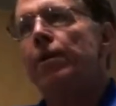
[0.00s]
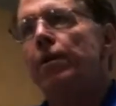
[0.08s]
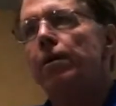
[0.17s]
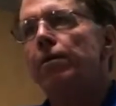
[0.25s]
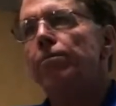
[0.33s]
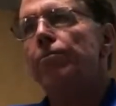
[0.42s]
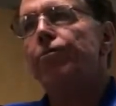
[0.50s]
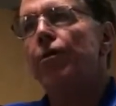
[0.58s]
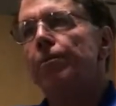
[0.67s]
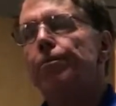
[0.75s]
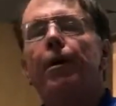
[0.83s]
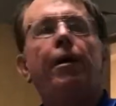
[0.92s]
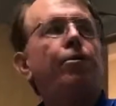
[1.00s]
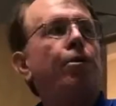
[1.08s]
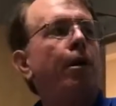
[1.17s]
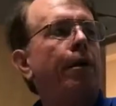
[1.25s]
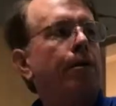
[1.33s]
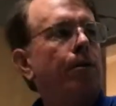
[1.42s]
a front page
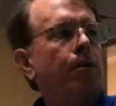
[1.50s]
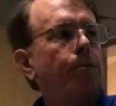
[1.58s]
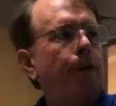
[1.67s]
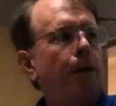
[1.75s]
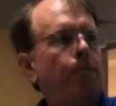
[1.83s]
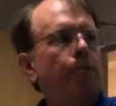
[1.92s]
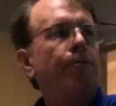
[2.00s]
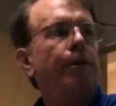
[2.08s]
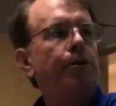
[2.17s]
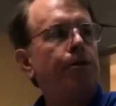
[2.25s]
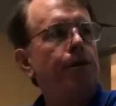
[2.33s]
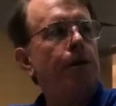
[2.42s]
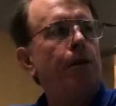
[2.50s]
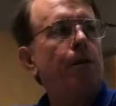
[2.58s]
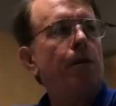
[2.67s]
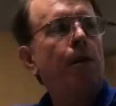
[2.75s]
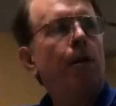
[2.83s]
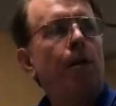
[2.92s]
article in the paper this year,
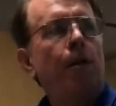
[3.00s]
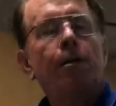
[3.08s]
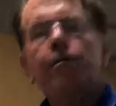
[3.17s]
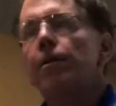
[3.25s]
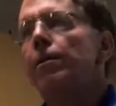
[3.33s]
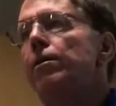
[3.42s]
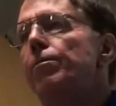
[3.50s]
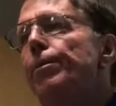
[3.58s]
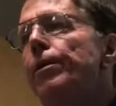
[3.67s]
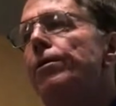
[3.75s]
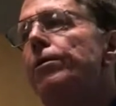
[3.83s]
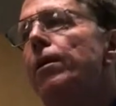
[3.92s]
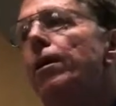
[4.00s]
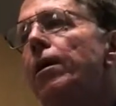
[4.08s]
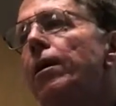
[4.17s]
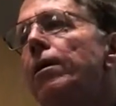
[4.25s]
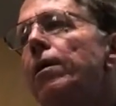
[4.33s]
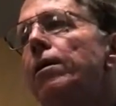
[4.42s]
Senator Bill
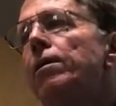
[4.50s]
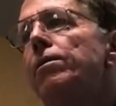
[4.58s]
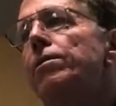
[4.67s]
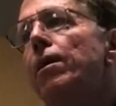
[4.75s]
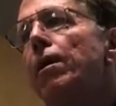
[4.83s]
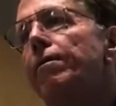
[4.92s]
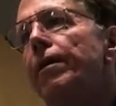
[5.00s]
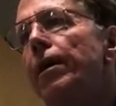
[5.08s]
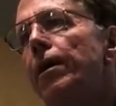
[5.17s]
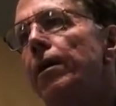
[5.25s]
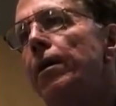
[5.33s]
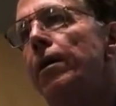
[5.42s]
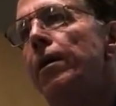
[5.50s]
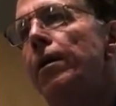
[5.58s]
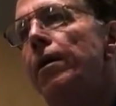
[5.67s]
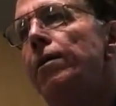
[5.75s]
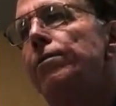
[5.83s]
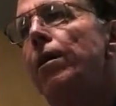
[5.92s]
Dodd saw that.
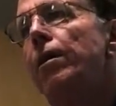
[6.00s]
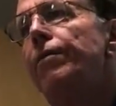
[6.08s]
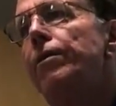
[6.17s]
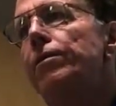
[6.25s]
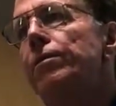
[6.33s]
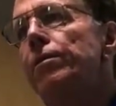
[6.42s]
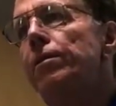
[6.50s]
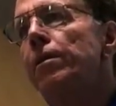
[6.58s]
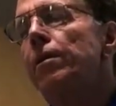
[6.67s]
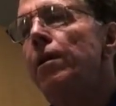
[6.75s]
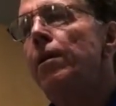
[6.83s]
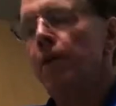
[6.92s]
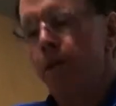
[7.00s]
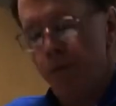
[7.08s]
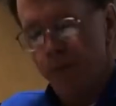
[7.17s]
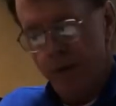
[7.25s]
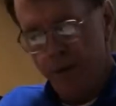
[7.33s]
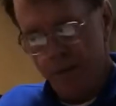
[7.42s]
His office
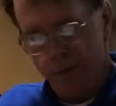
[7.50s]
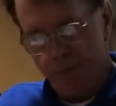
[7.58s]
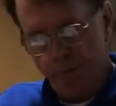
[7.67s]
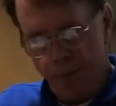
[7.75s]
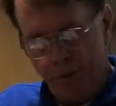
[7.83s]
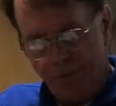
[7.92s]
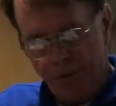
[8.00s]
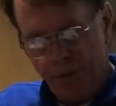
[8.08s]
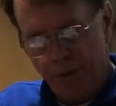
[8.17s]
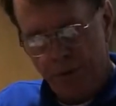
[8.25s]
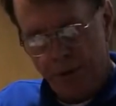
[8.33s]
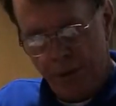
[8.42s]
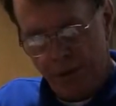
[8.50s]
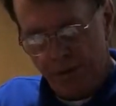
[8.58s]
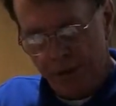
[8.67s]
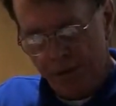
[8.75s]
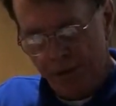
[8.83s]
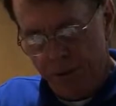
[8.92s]
put through a Senate
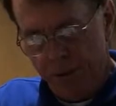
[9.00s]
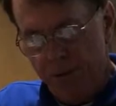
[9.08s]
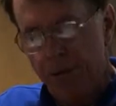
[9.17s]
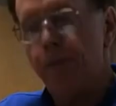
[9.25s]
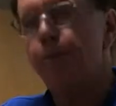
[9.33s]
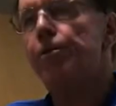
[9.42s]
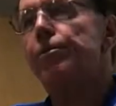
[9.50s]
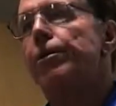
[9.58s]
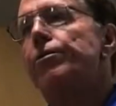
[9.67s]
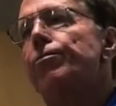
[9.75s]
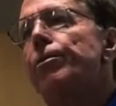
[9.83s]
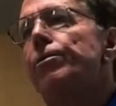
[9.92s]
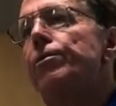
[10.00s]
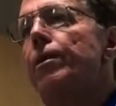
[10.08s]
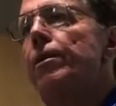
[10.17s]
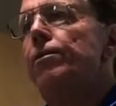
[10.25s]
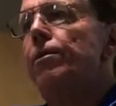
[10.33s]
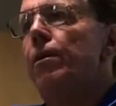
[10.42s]
resolution number
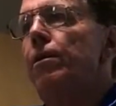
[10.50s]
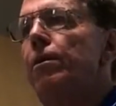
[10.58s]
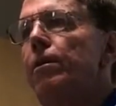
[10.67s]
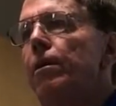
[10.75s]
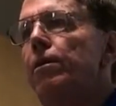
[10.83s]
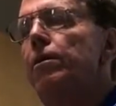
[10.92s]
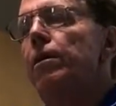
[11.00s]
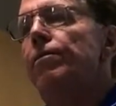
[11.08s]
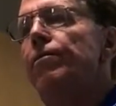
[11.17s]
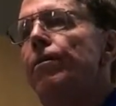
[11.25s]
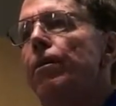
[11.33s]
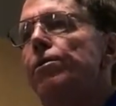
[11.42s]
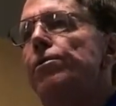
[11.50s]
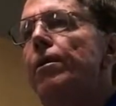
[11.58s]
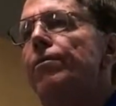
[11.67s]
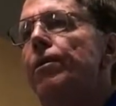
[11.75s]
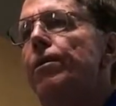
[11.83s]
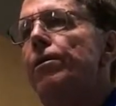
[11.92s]
616 honoring our club for
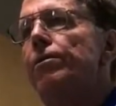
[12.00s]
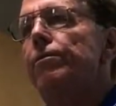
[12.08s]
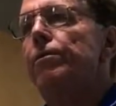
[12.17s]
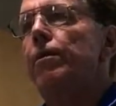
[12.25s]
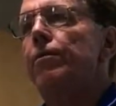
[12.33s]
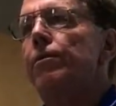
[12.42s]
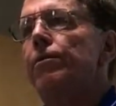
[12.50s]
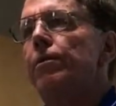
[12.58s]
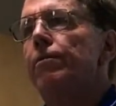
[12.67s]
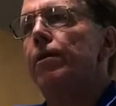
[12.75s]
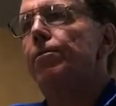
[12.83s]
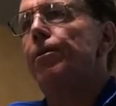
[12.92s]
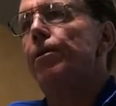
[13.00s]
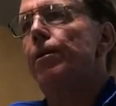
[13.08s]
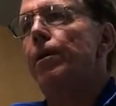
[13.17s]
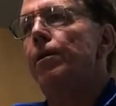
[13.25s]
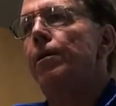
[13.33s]
70 years of service to the community.